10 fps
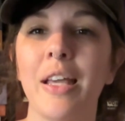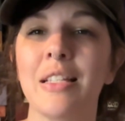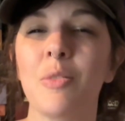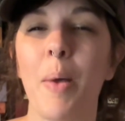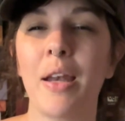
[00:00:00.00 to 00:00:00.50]

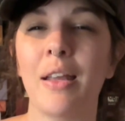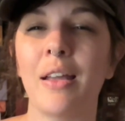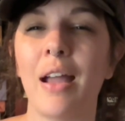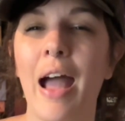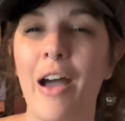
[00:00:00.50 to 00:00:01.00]
spending
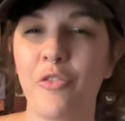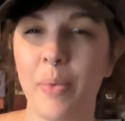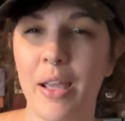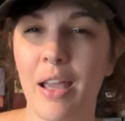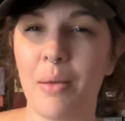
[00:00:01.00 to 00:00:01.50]
half
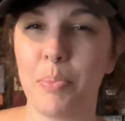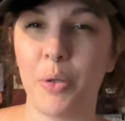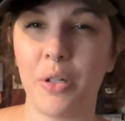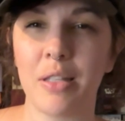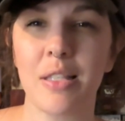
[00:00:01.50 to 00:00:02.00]
my game
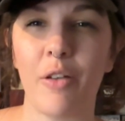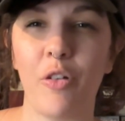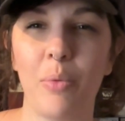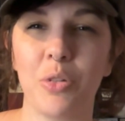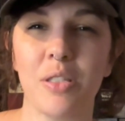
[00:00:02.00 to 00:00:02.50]
building stuff
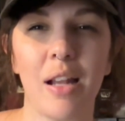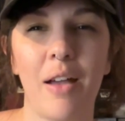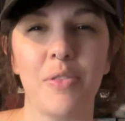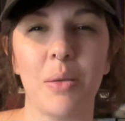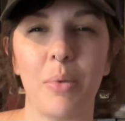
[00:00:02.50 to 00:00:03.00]
up just to
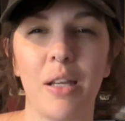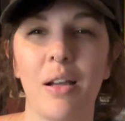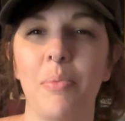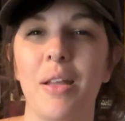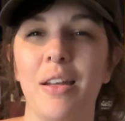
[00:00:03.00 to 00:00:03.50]
have somebody
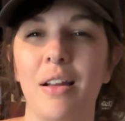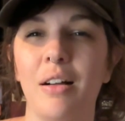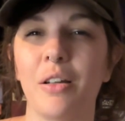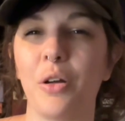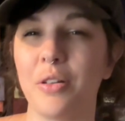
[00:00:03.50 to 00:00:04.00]
come in and knock
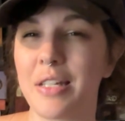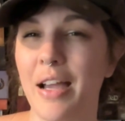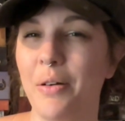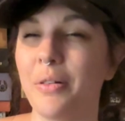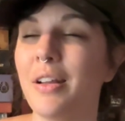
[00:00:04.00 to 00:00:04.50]
it all
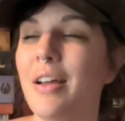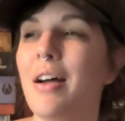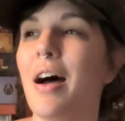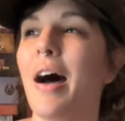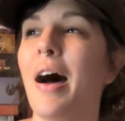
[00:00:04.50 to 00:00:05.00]
down.
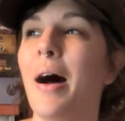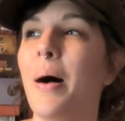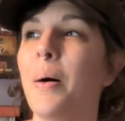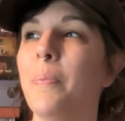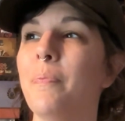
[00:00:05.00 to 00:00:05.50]

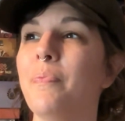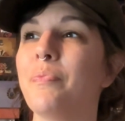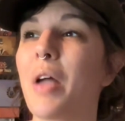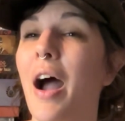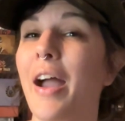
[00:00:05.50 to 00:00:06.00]

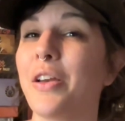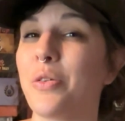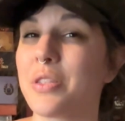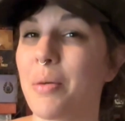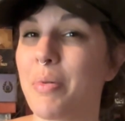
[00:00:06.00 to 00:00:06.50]
I know
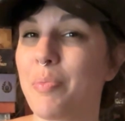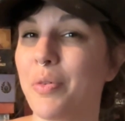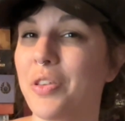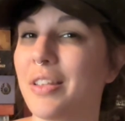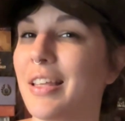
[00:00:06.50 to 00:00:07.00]
some people
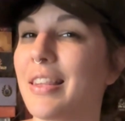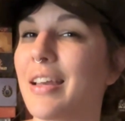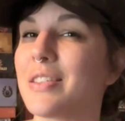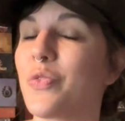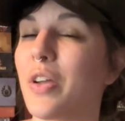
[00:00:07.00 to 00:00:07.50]
think that that
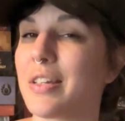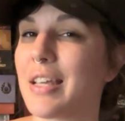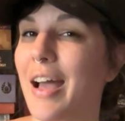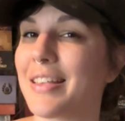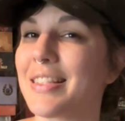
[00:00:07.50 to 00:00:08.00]
is
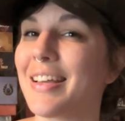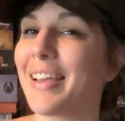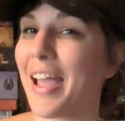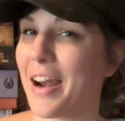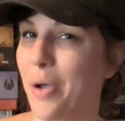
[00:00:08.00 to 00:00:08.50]
fantastic,
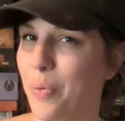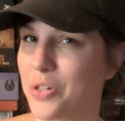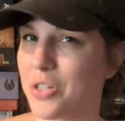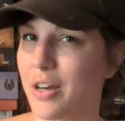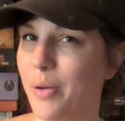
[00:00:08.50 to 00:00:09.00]
and I
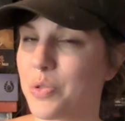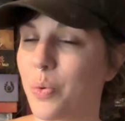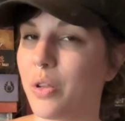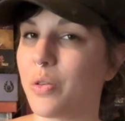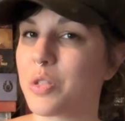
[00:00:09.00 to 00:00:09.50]
wish that I was
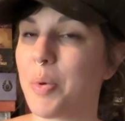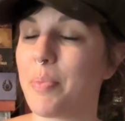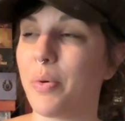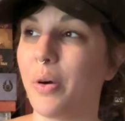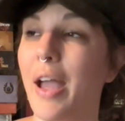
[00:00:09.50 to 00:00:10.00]
one of those
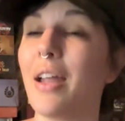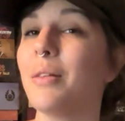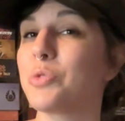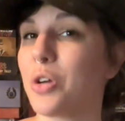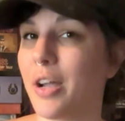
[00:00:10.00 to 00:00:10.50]
people, and
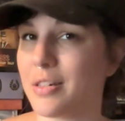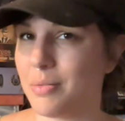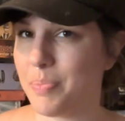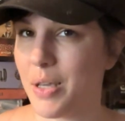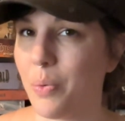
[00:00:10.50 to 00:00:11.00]
I'm trying to
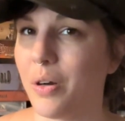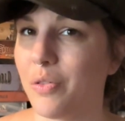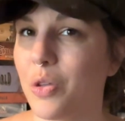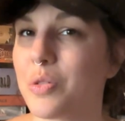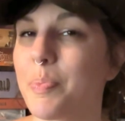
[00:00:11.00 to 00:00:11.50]
be one of
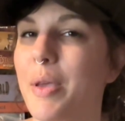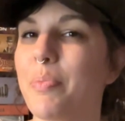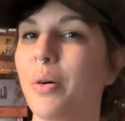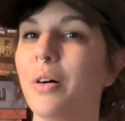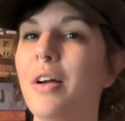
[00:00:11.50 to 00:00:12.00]
those
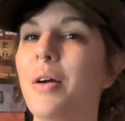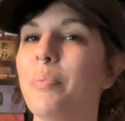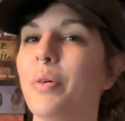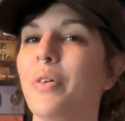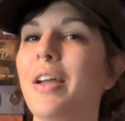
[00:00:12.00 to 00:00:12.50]
people.
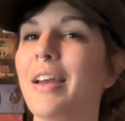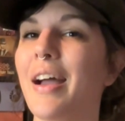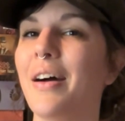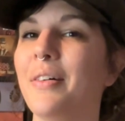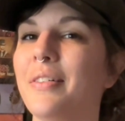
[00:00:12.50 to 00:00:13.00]
But right
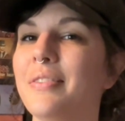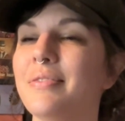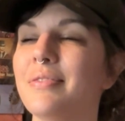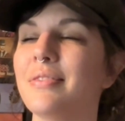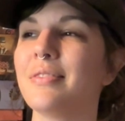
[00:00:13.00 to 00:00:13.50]
now,
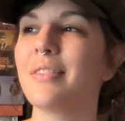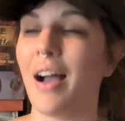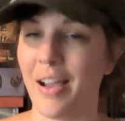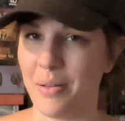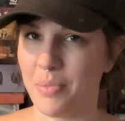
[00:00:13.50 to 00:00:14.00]

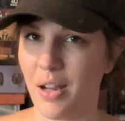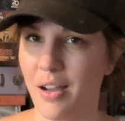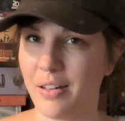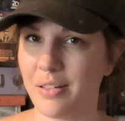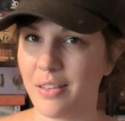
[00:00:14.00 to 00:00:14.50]
I am
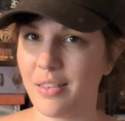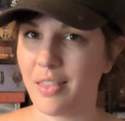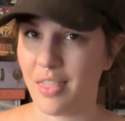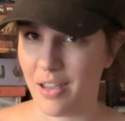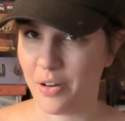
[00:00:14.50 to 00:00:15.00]
not
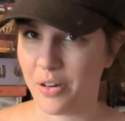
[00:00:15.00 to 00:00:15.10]
there